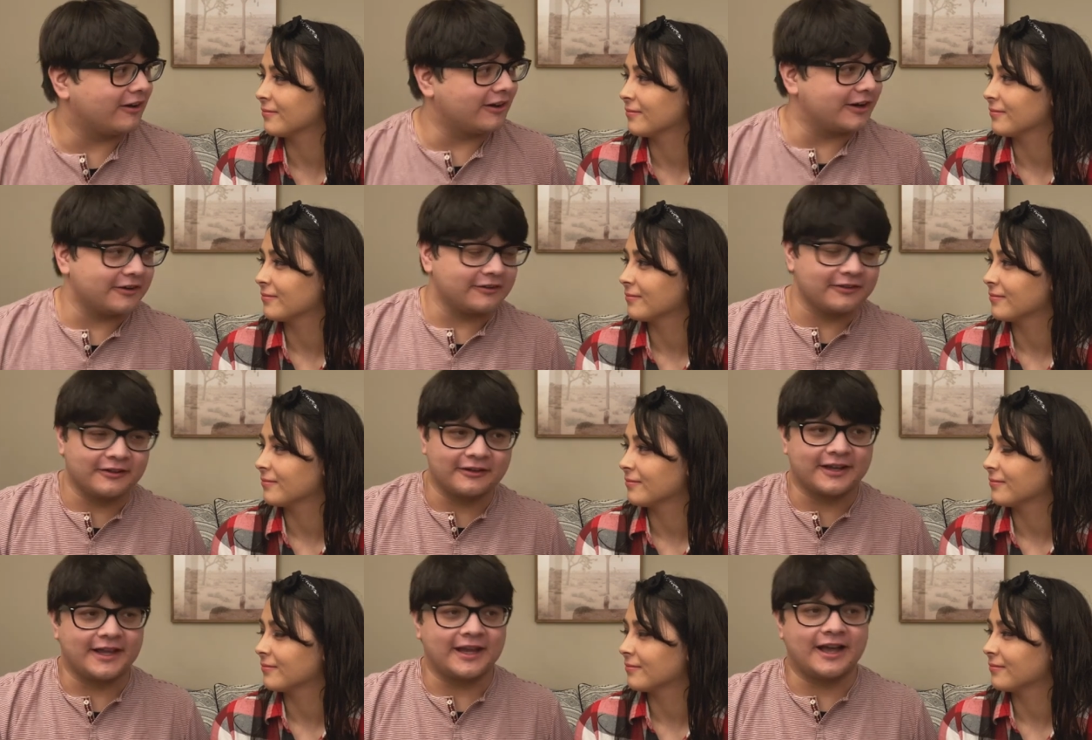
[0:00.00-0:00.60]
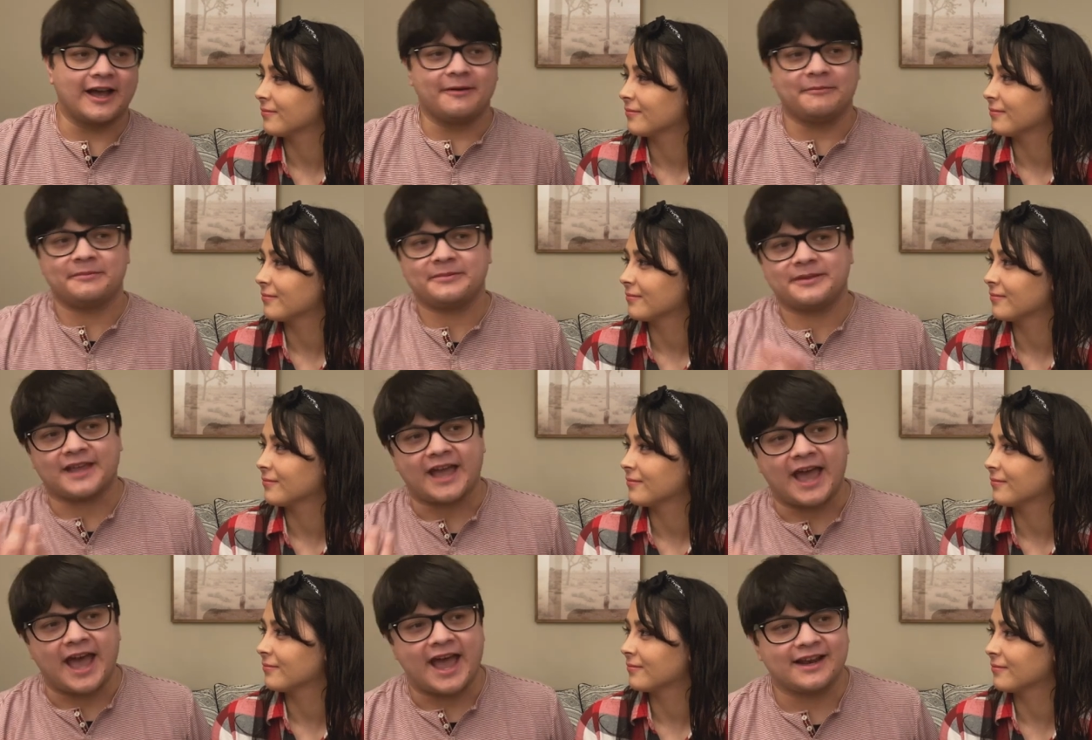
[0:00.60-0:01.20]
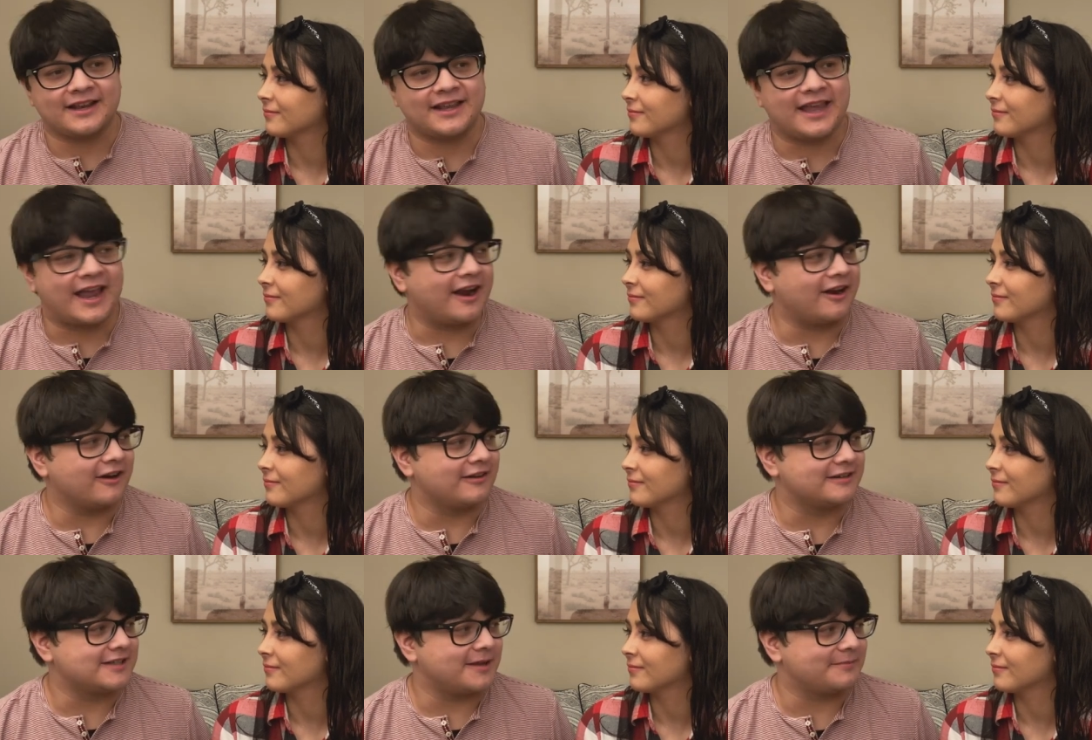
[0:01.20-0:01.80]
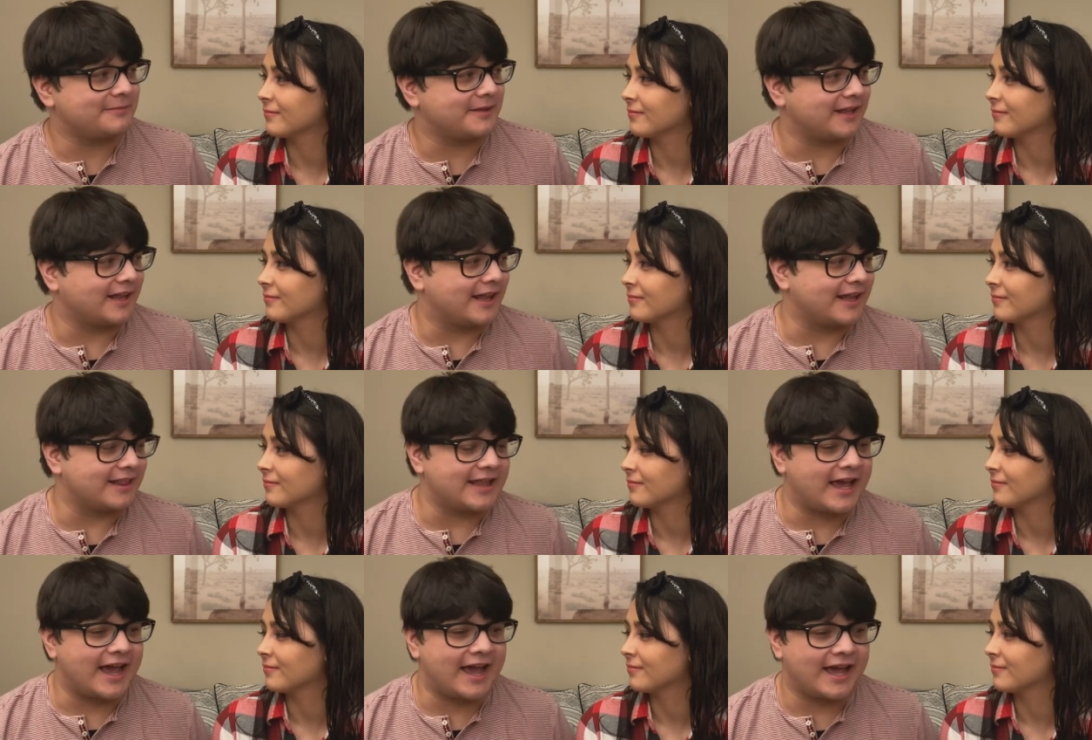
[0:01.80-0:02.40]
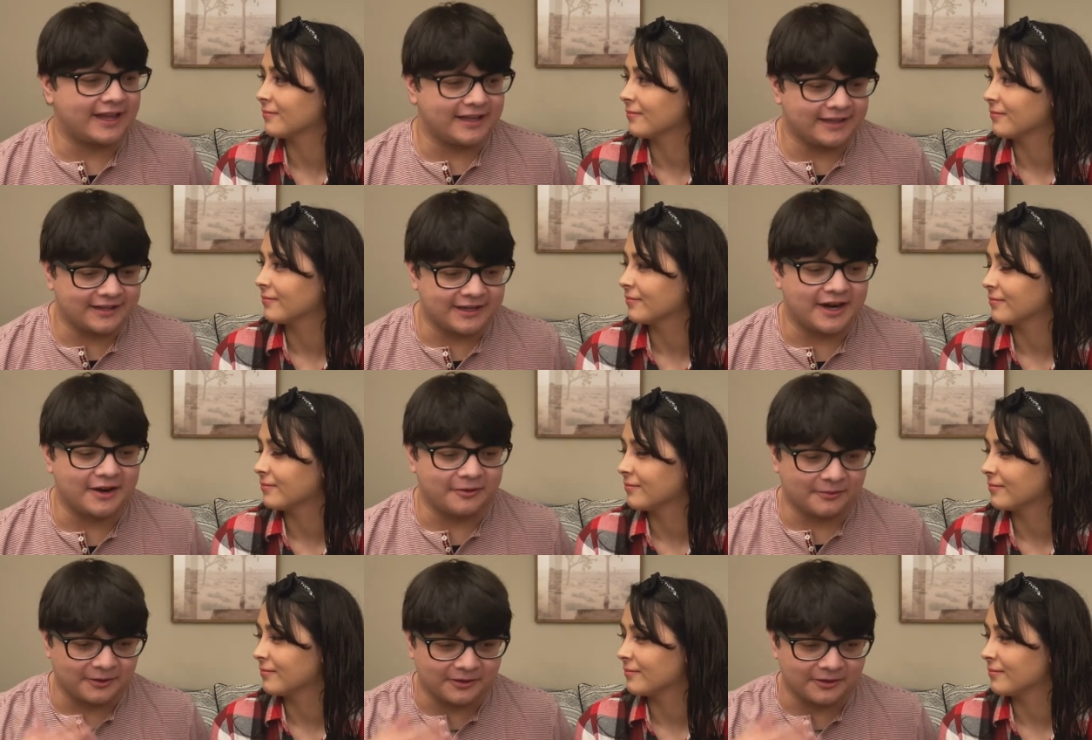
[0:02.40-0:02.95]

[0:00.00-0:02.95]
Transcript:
Speaker 1: Or you're looking up cat care, something like that. You know,